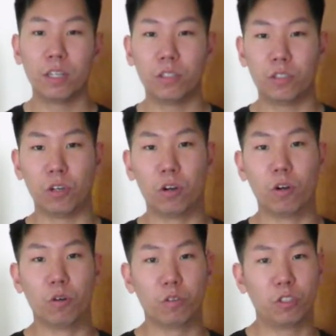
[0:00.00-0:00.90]

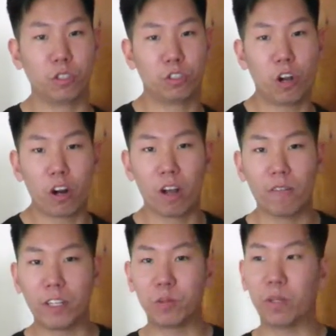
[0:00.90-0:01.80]
So to start
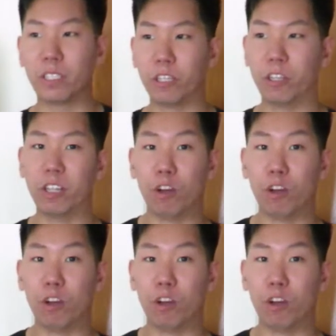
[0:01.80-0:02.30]
off, I just want to tell you